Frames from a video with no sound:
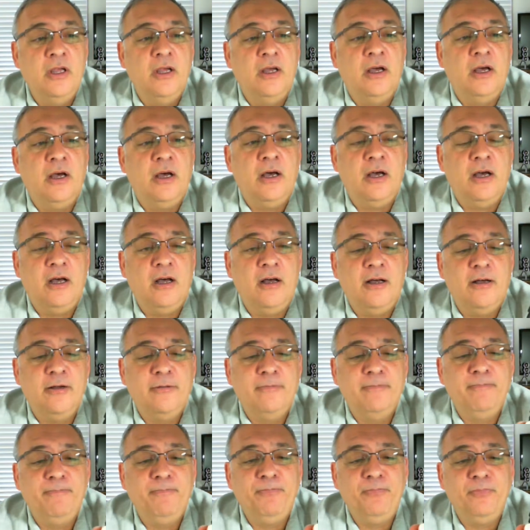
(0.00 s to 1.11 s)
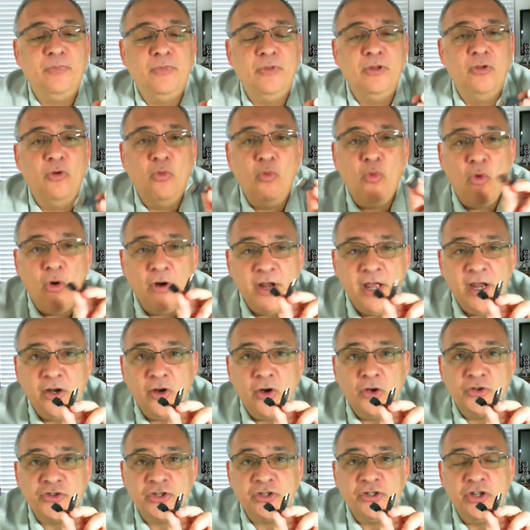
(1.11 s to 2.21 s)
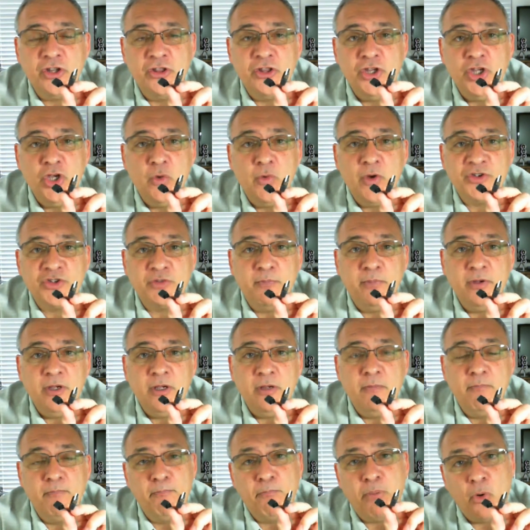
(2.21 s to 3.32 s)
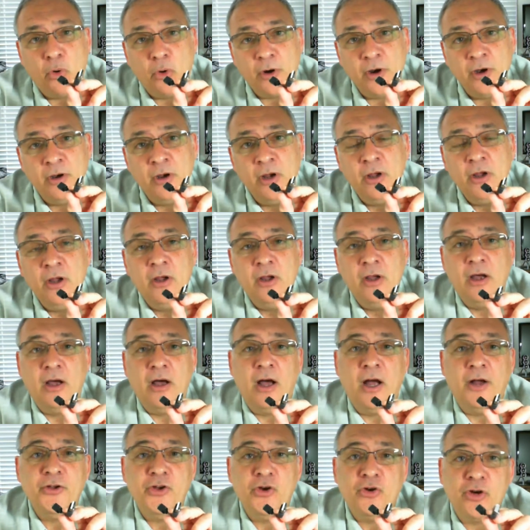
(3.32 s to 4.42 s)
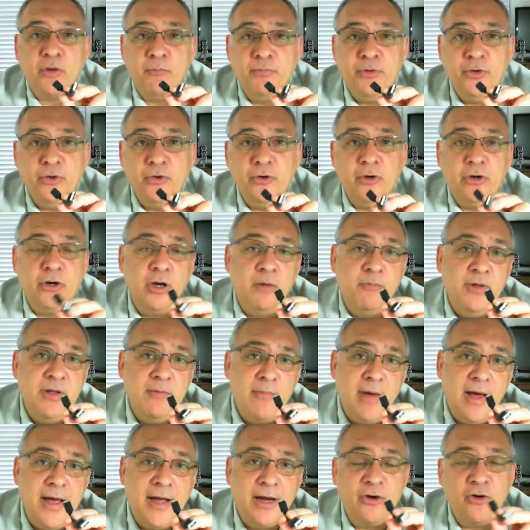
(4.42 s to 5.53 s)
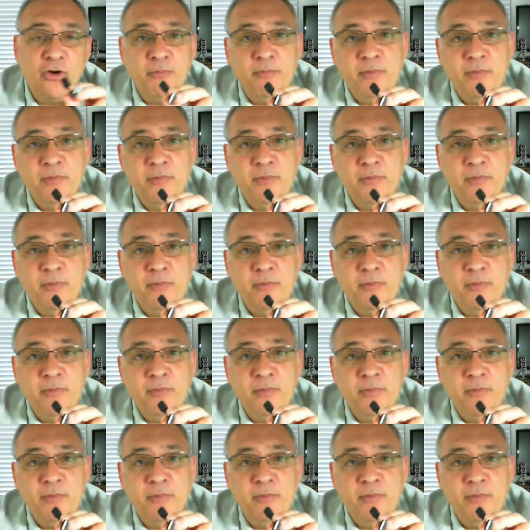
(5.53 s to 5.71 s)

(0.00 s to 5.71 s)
One end goes into the USB port on your computer, could be Mac, could